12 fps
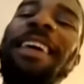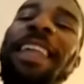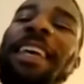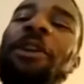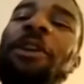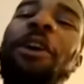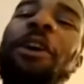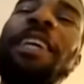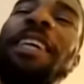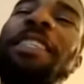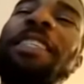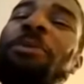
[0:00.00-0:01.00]
you know how
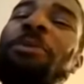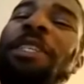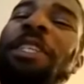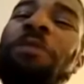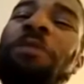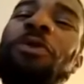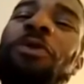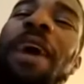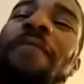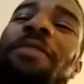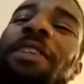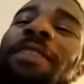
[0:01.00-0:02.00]
Teslas be
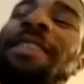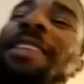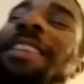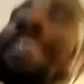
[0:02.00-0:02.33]
self-driving and shit.